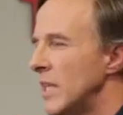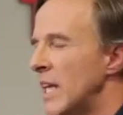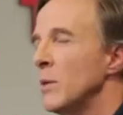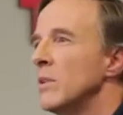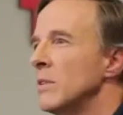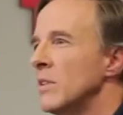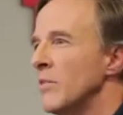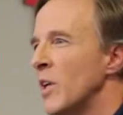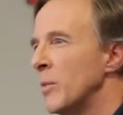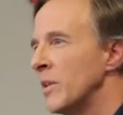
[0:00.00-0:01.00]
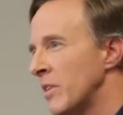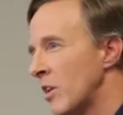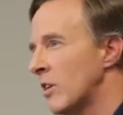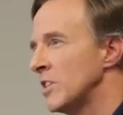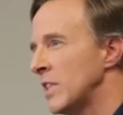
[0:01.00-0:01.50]
enabled the development of a
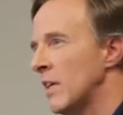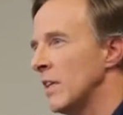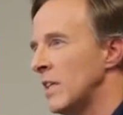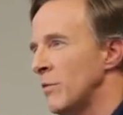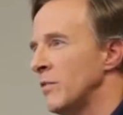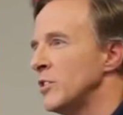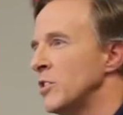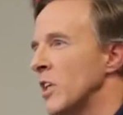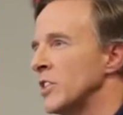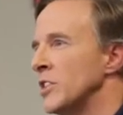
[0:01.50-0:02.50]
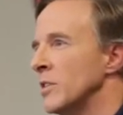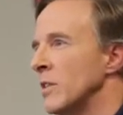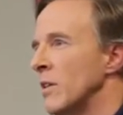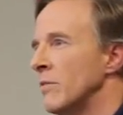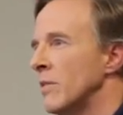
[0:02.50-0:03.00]
large-scale infrastructure
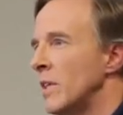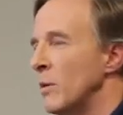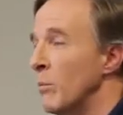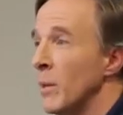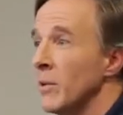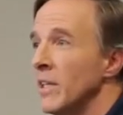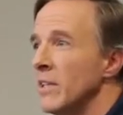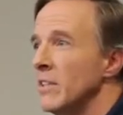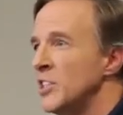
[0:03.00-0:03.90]
of memory,